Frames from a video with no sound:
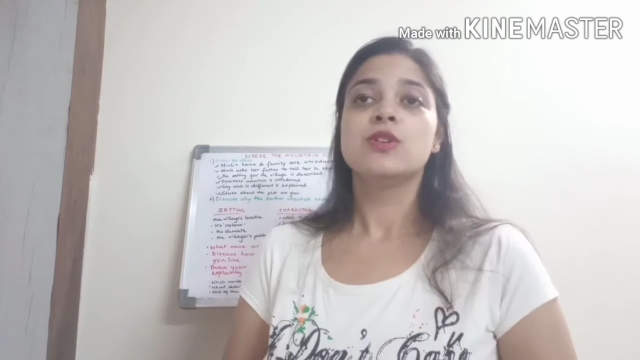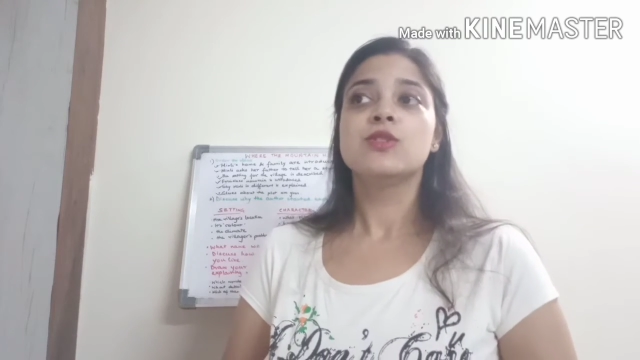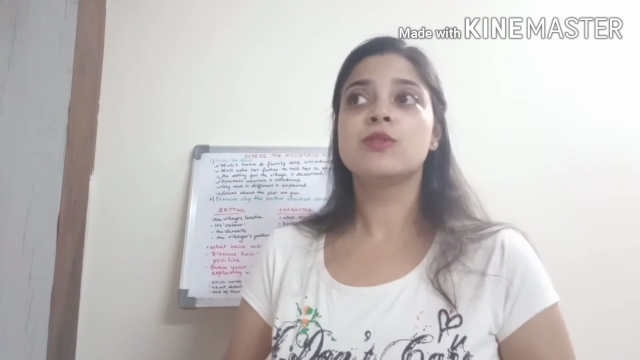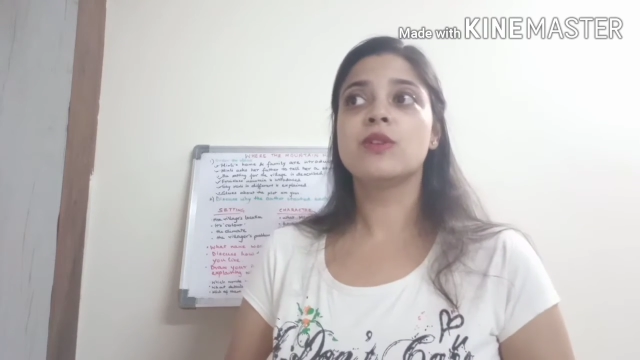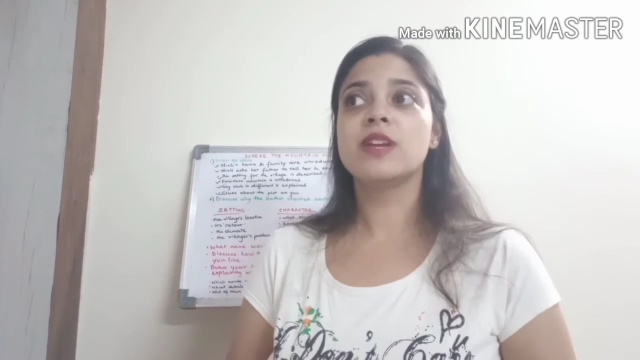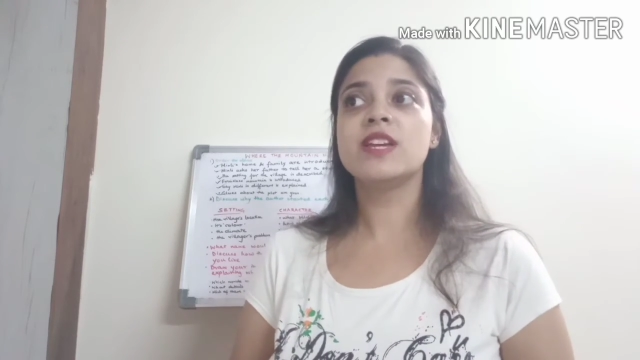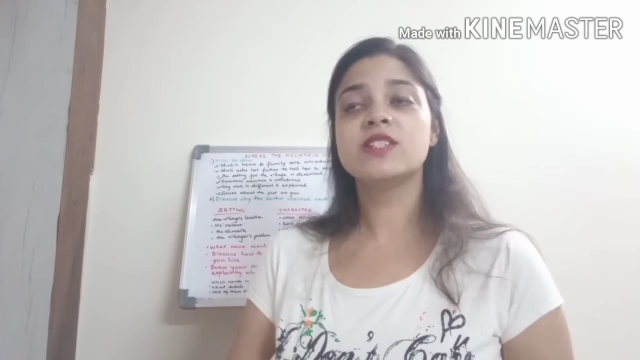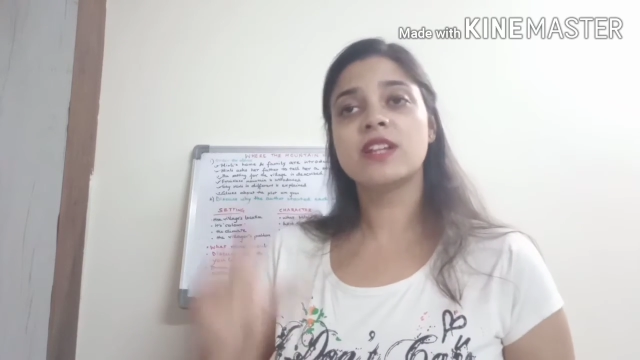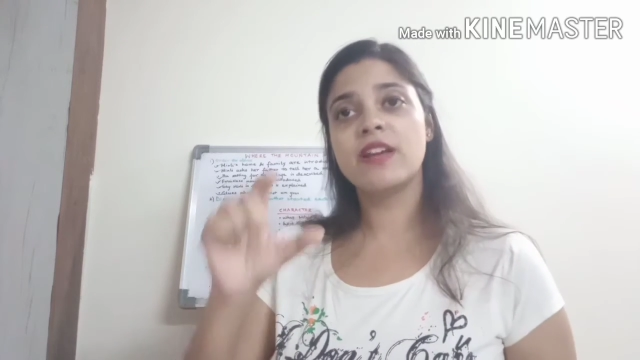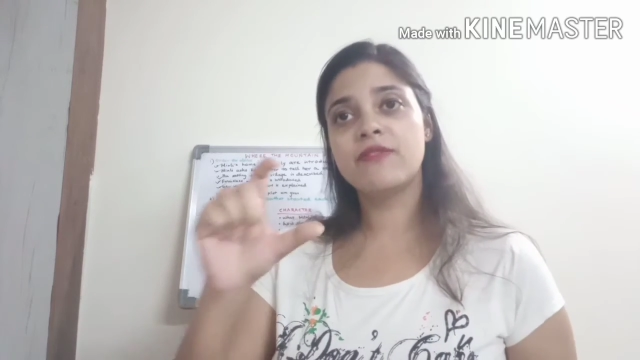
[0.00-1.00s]
So
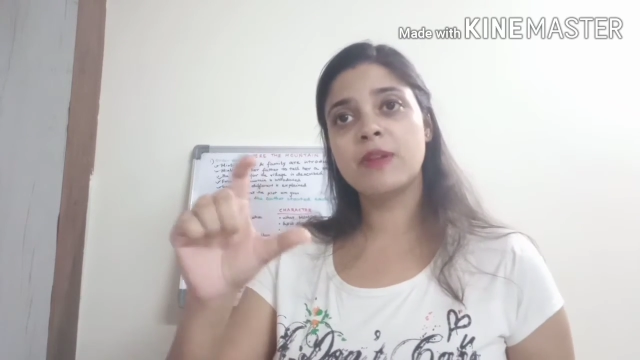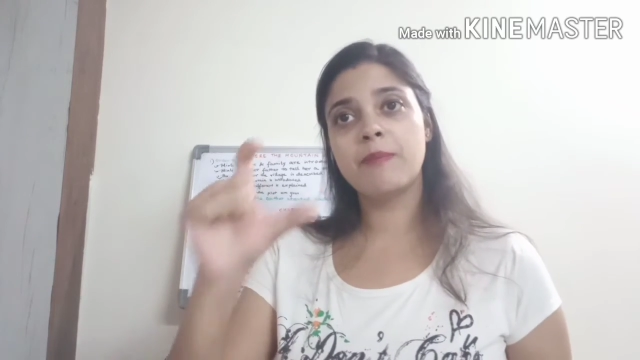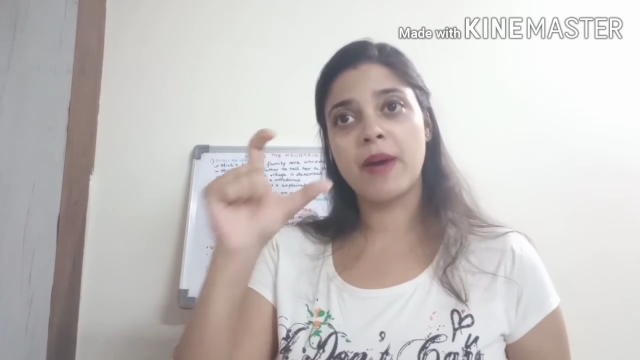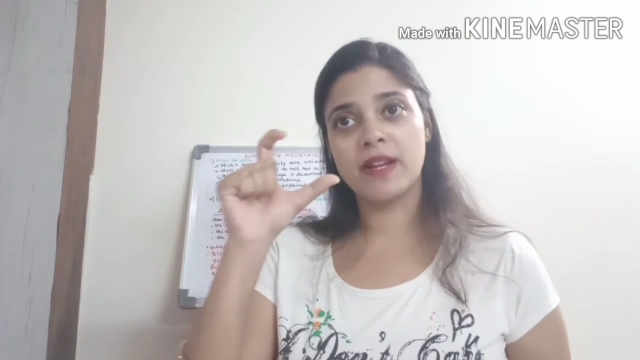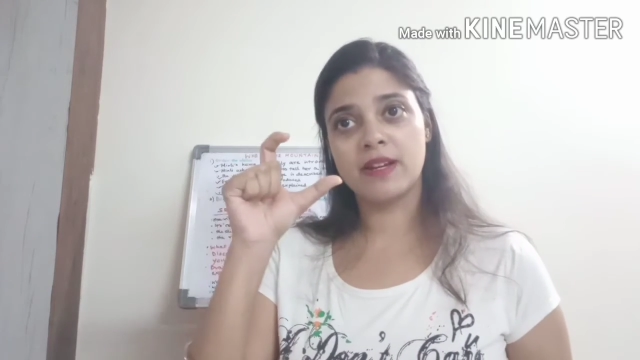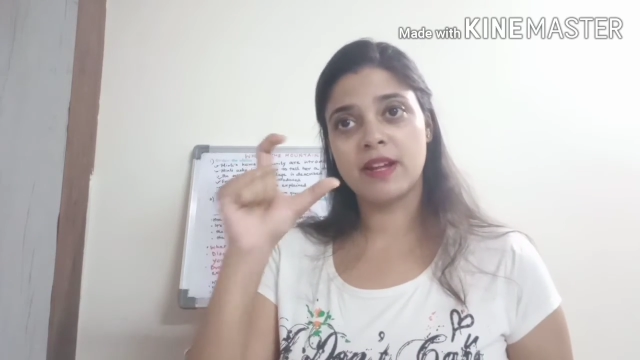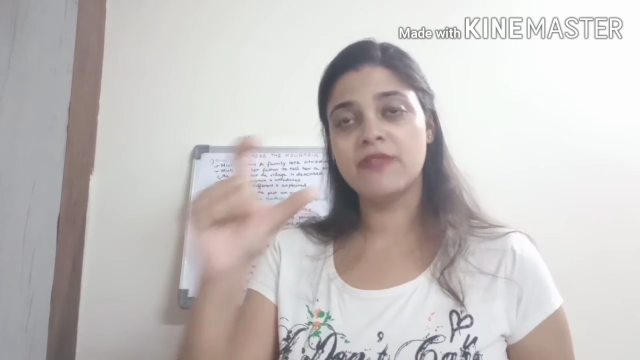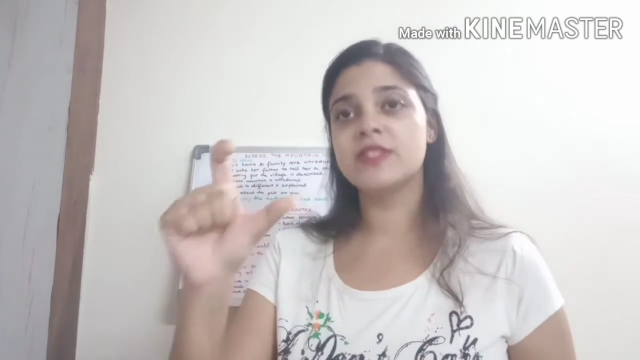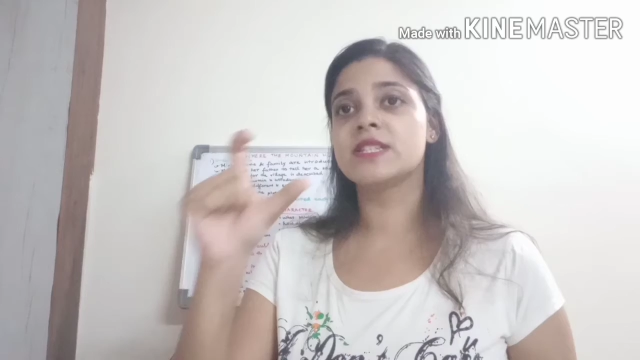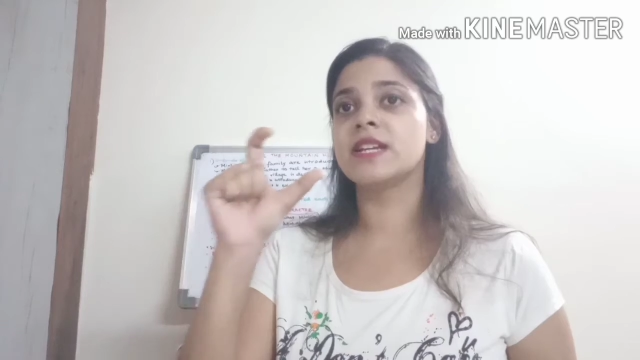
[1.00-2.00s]
each and every
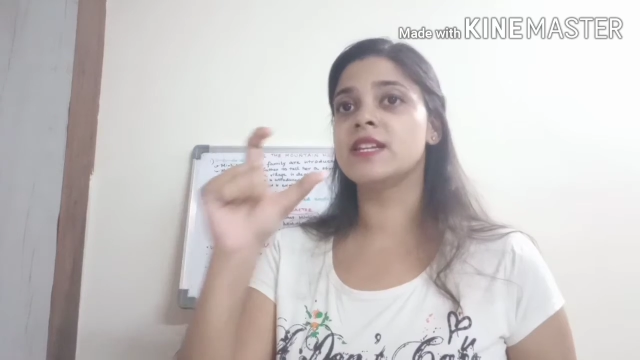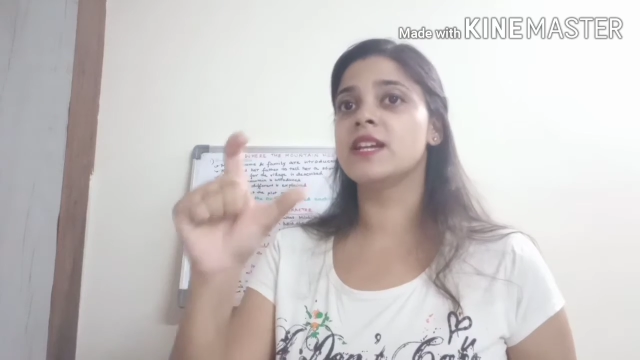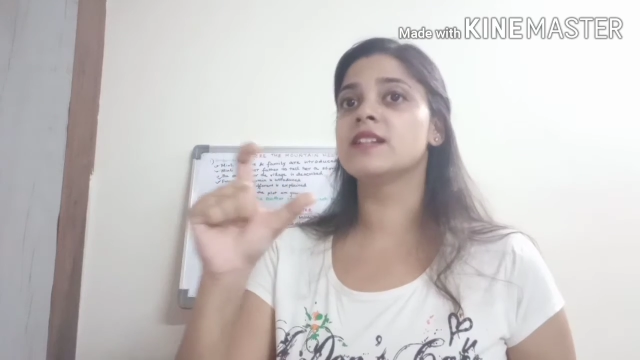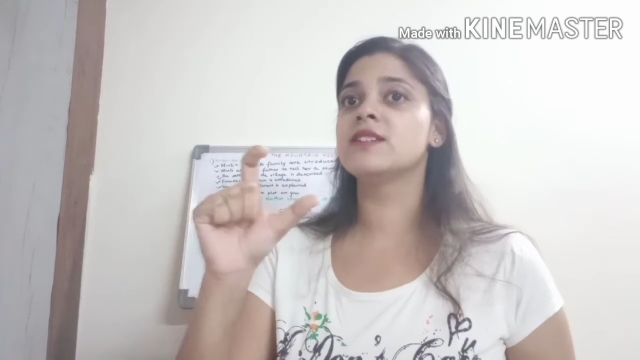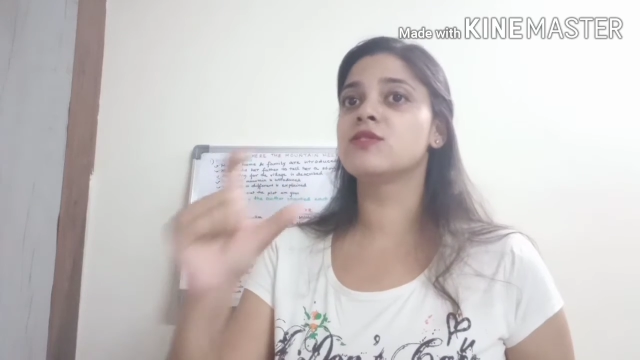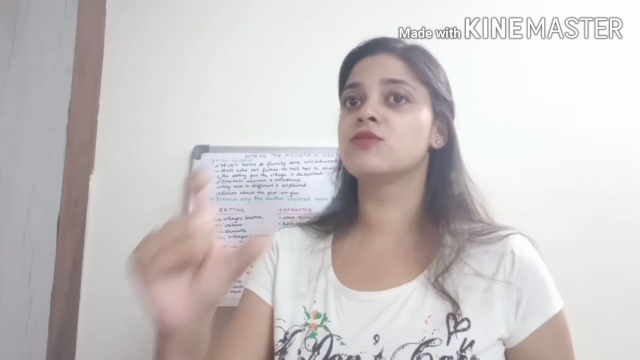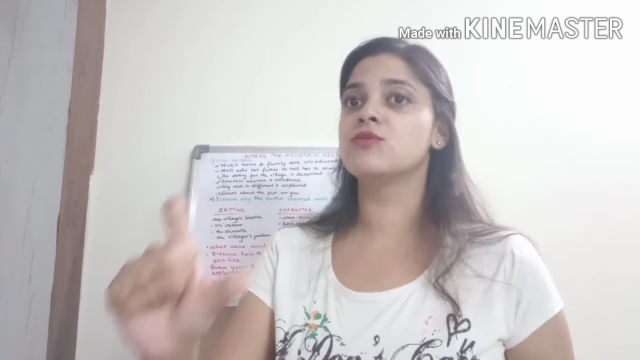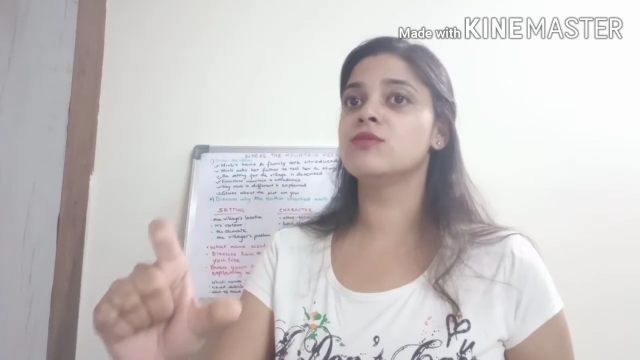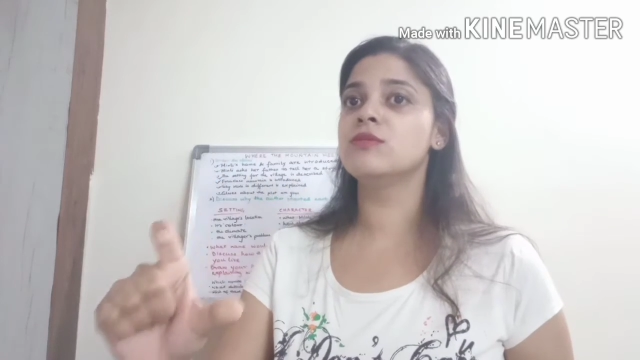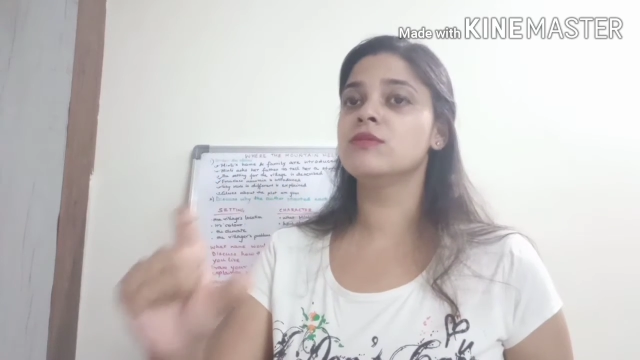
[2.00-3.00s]
paragraph is dedicated
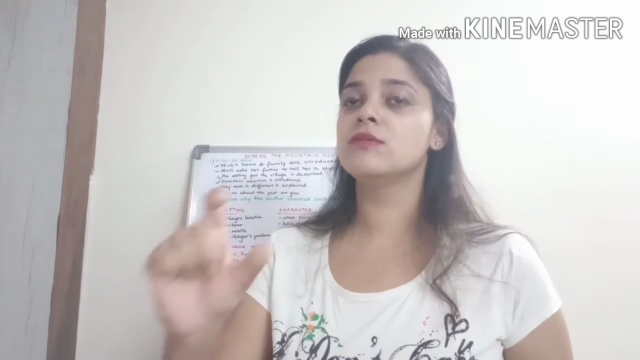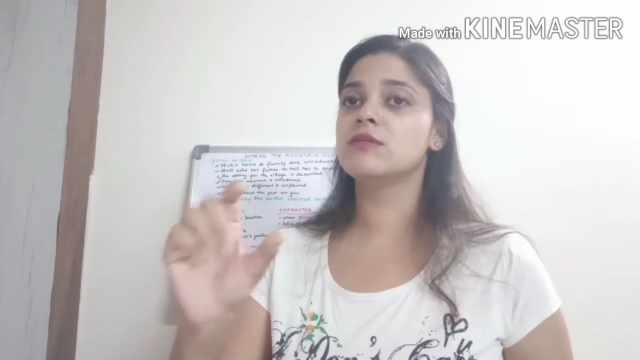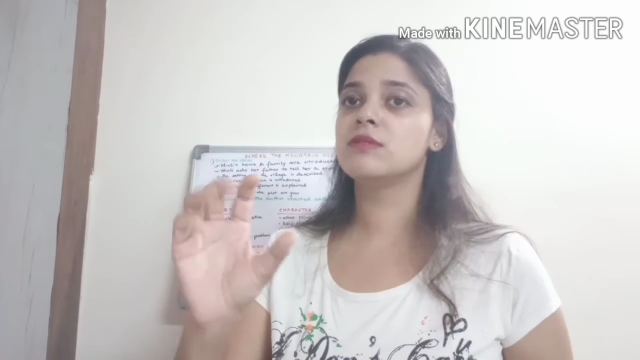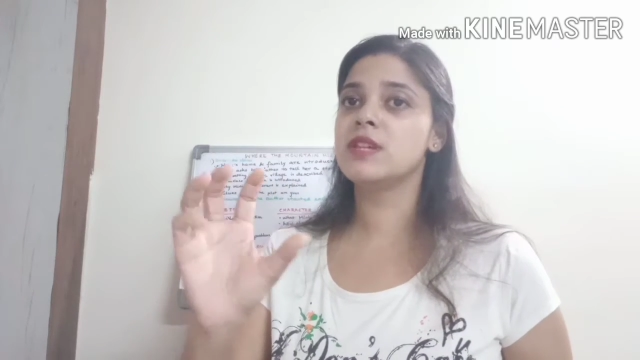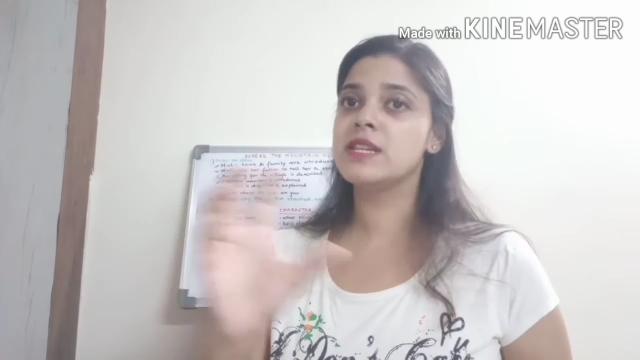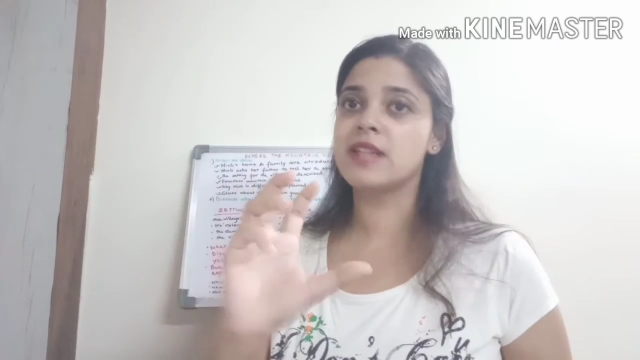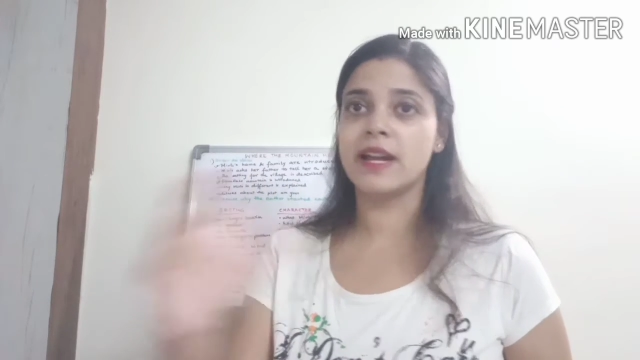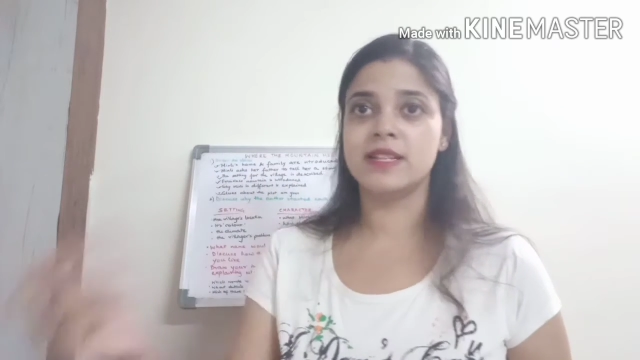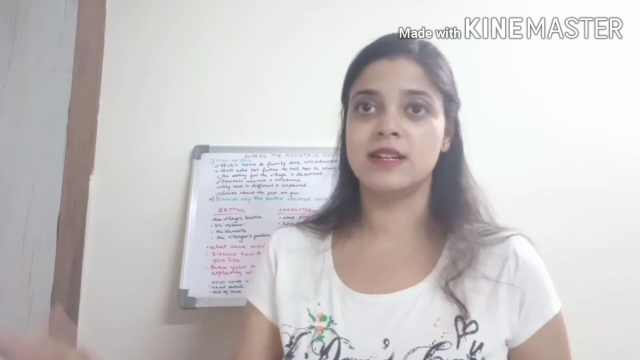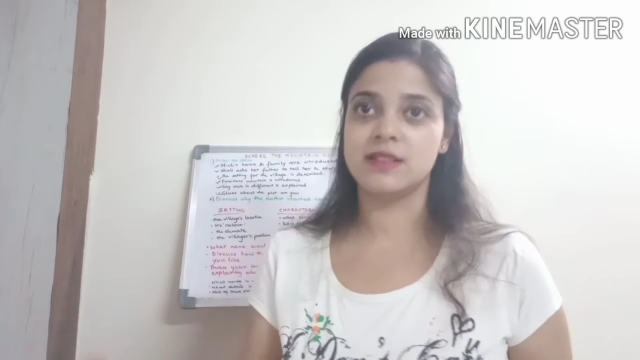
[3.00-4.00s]
to these
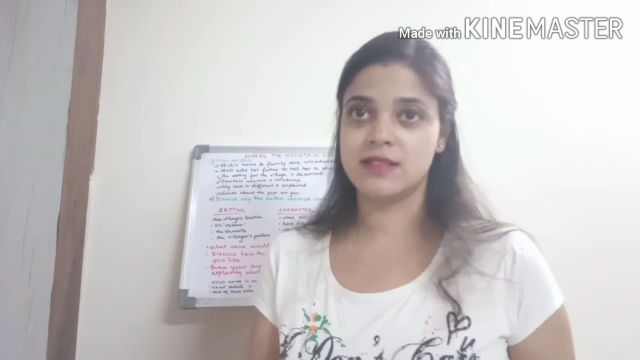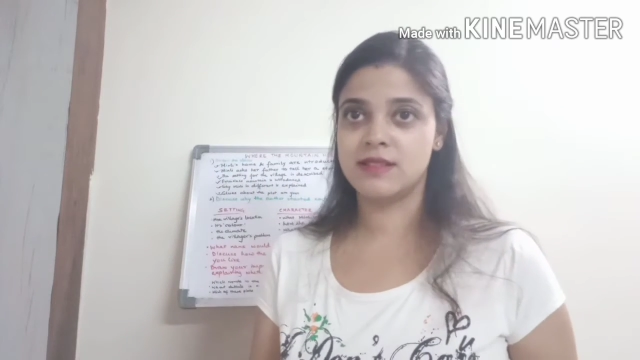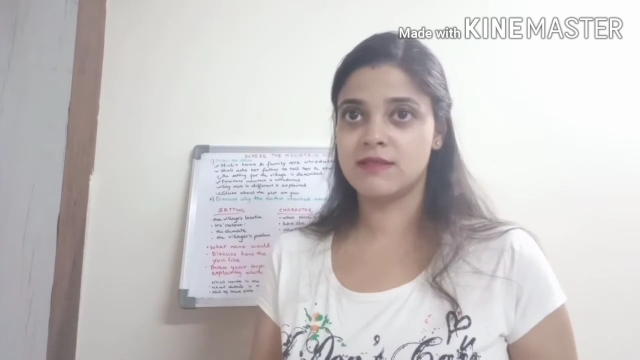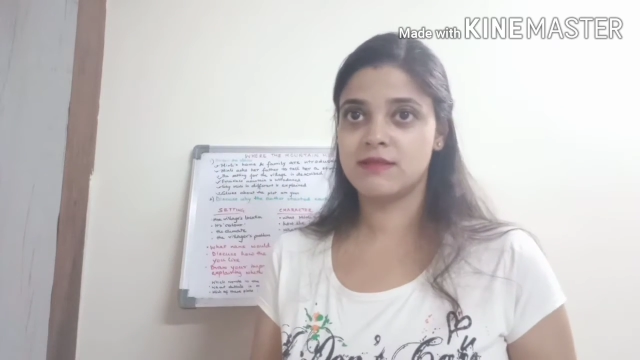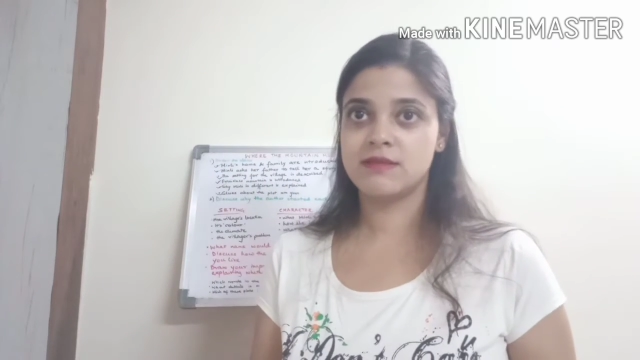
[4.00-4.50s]
ideas,